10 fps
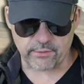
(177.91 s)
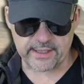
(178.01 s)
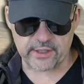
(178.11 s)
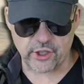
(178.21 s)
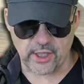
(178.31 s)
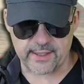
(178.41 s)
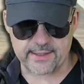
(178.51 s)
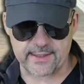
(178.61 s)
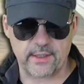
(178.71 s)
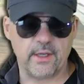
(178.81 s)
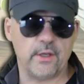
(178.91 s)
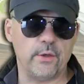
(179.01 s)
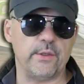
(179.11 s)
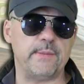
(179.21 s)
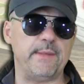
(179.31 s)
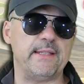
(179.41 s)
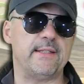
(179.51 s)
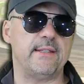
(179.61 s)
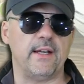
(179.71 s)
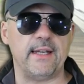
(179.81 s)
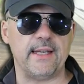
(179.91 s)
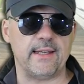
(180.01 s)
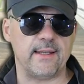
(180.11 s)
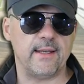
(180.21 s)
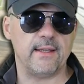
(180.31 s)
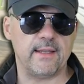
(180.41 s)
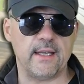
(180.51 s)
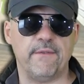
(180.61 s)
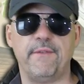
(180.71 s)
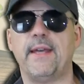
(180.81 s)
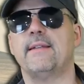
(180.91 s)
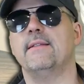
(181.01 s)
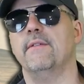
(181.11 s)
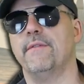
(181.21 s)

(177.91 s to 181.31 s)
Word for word: Rick Johnson, who has been studying the effects of